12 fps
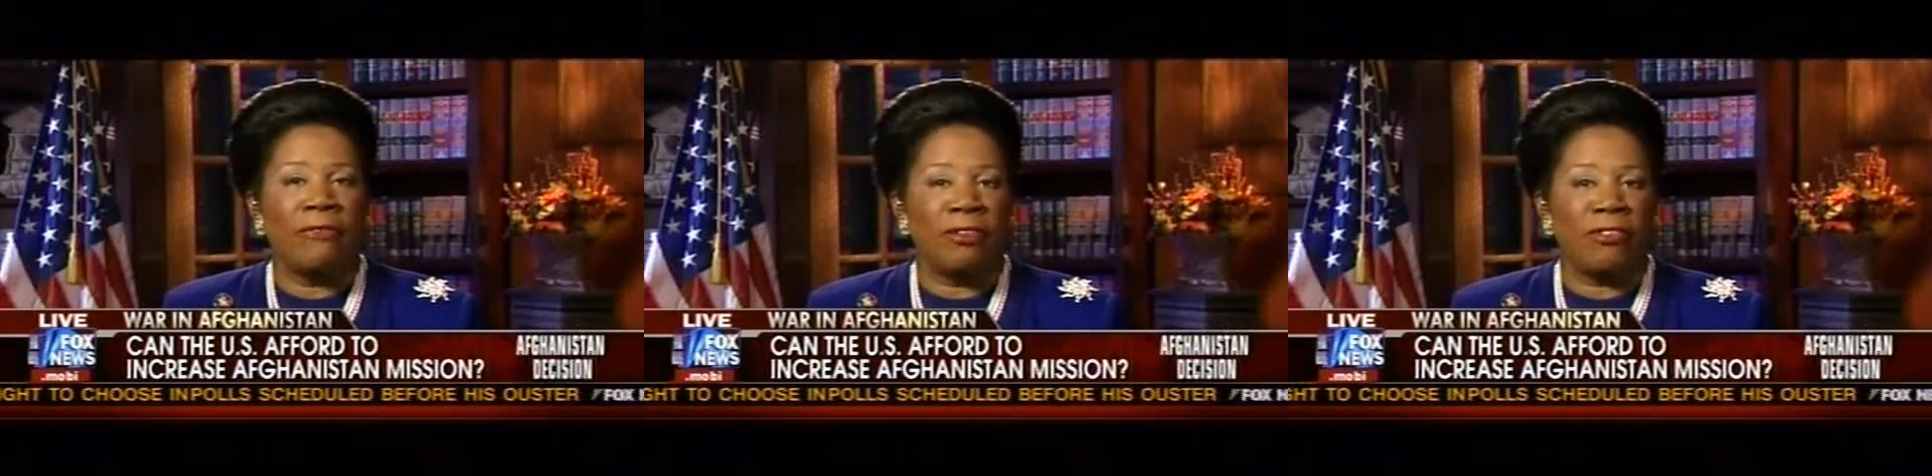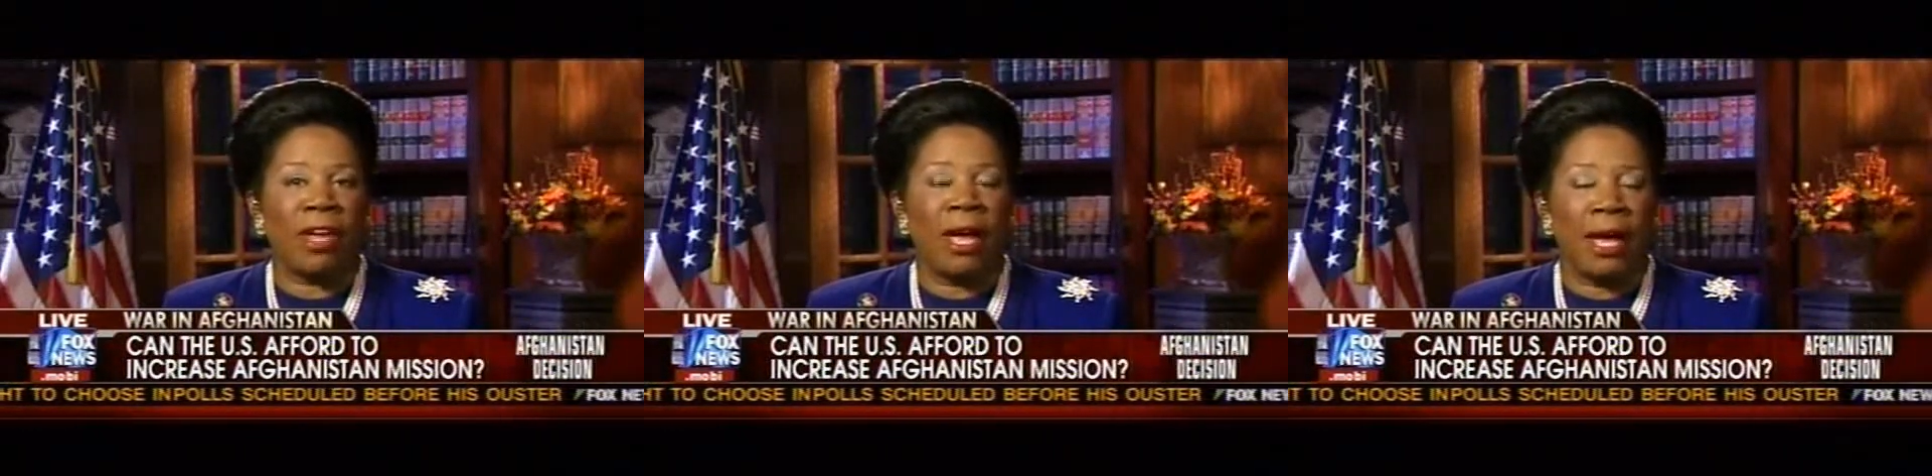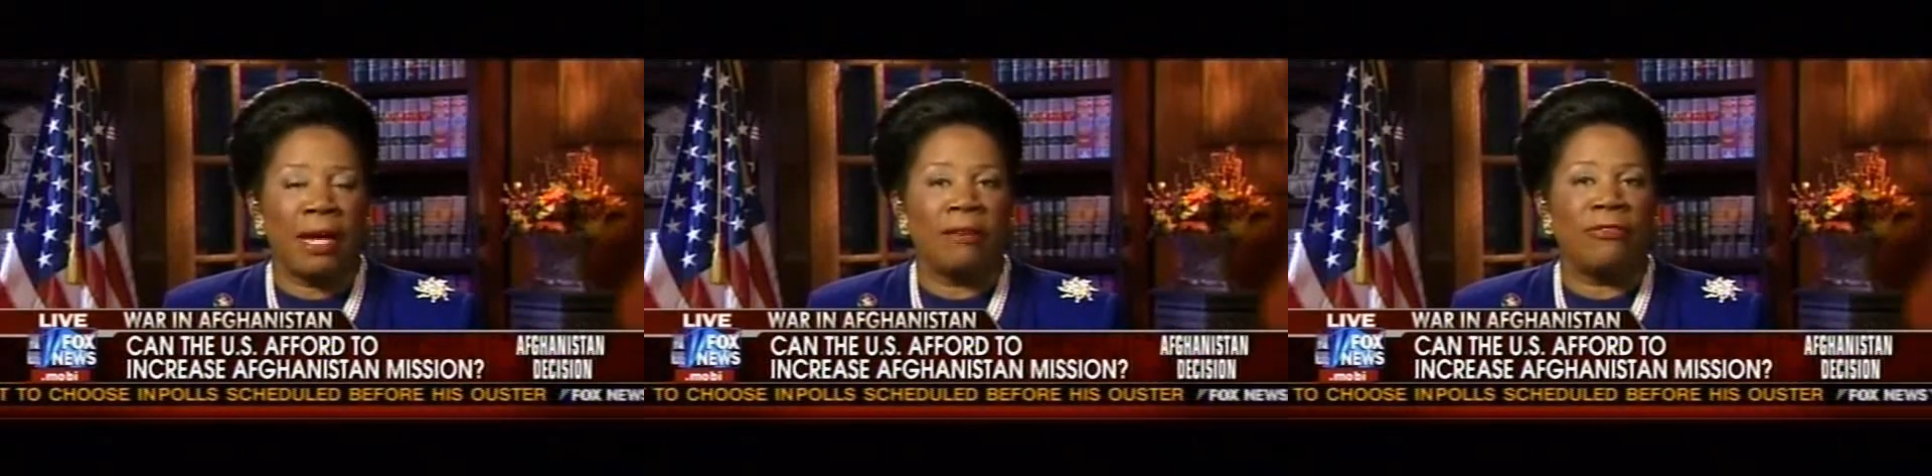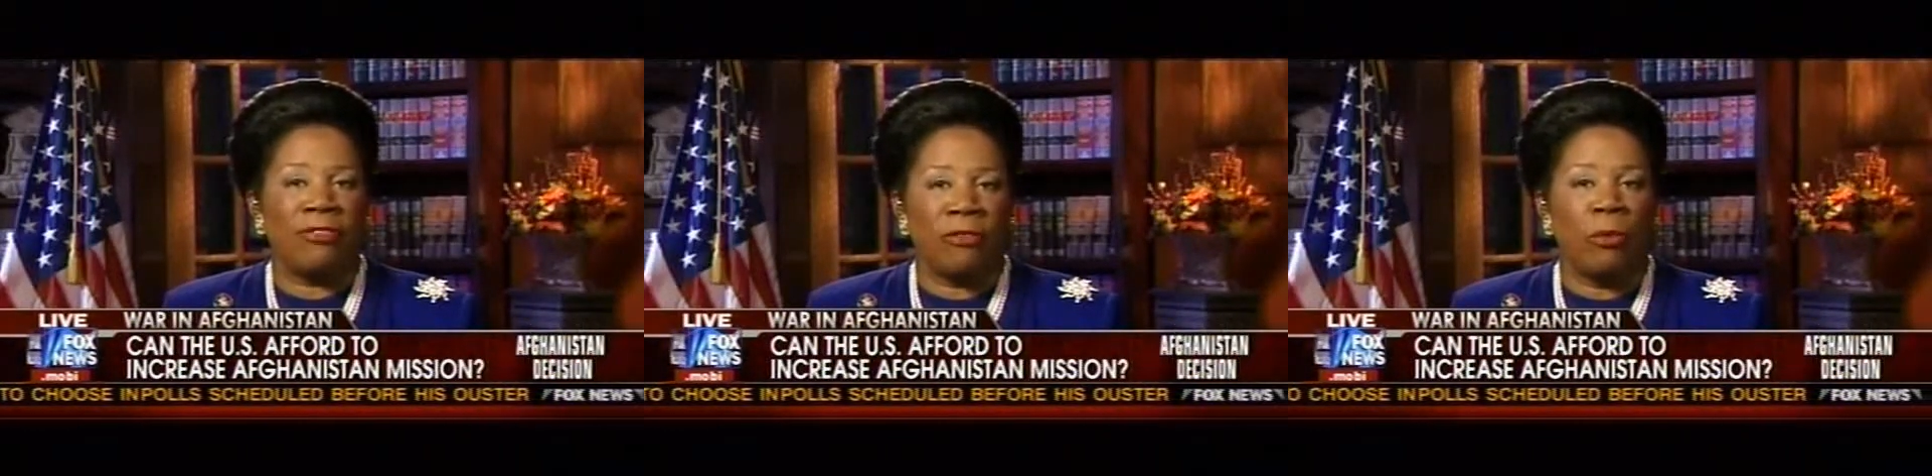of this
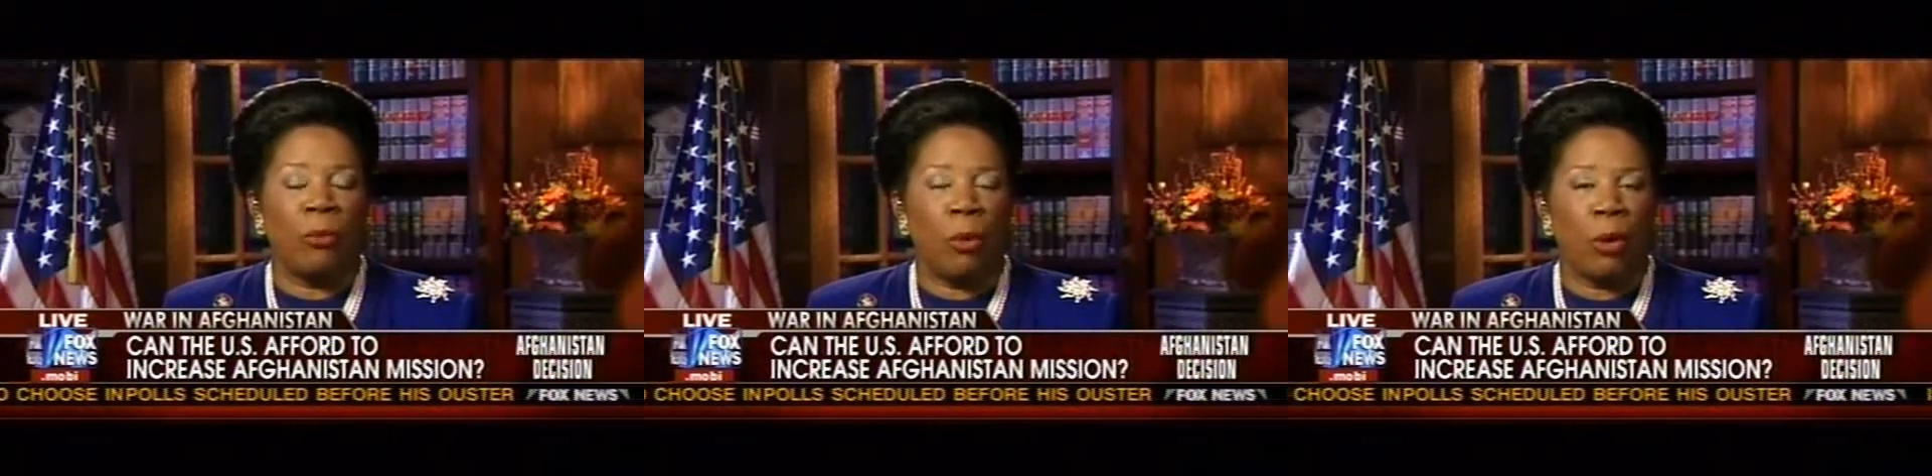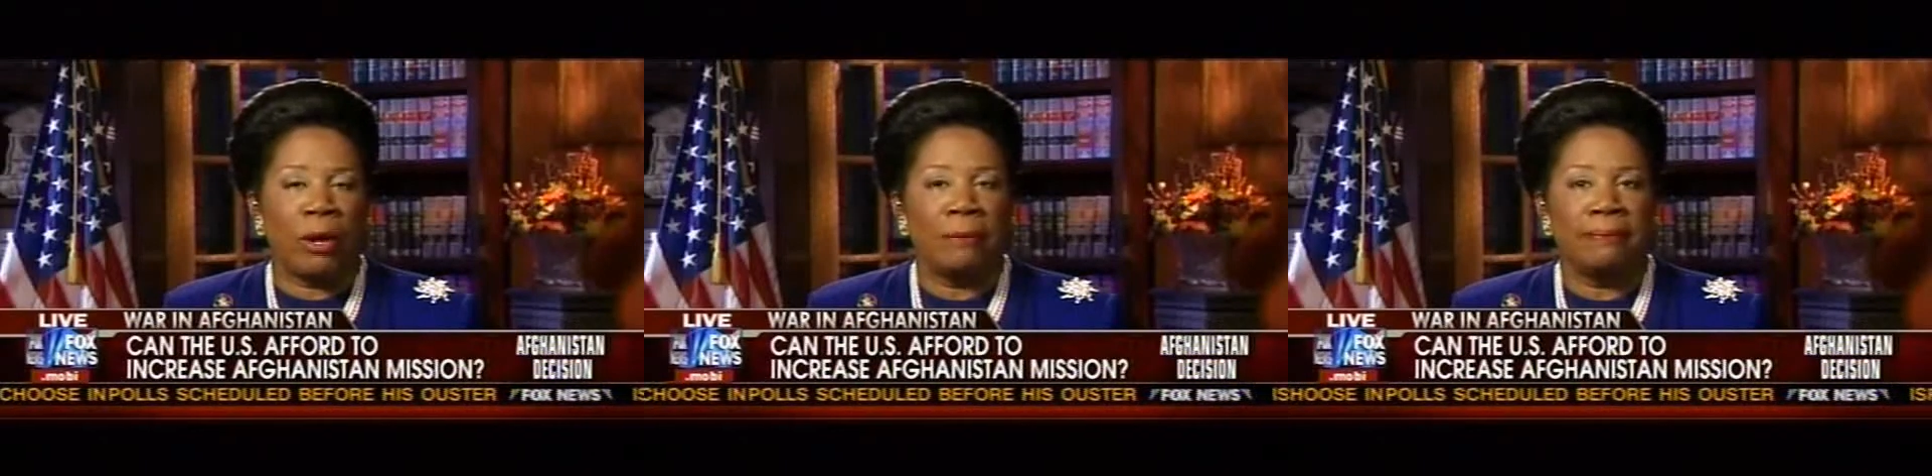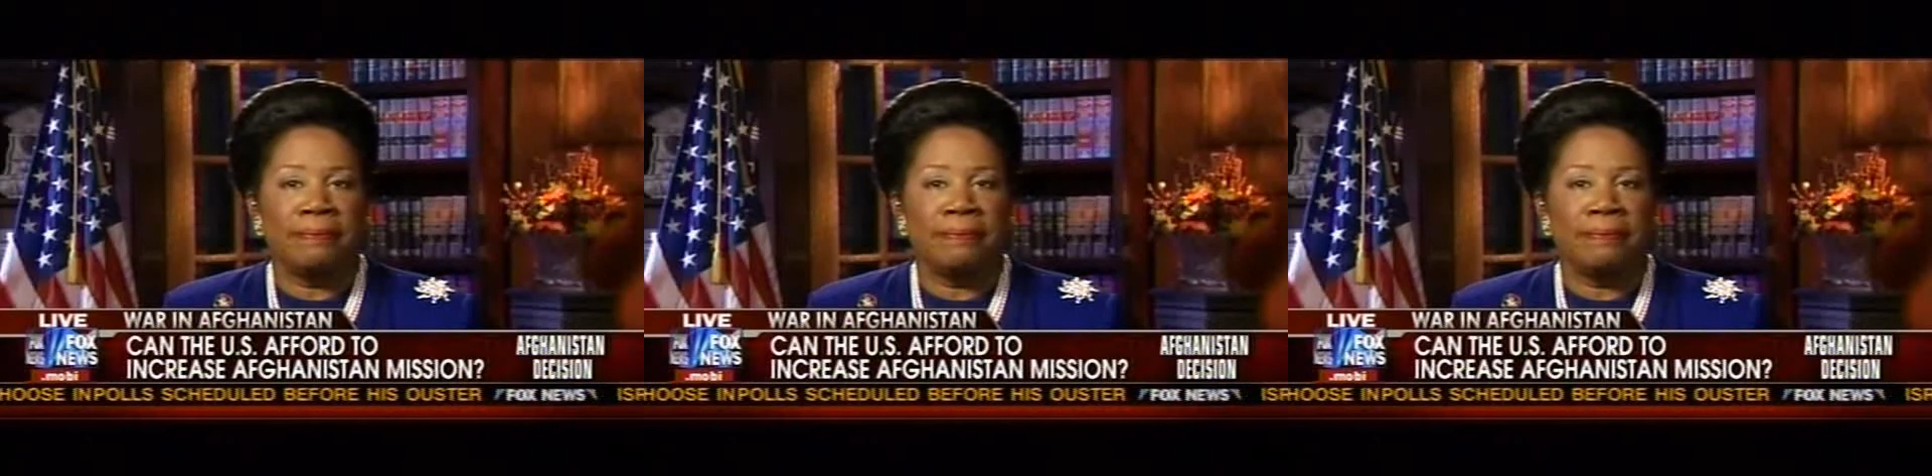kind of civil war?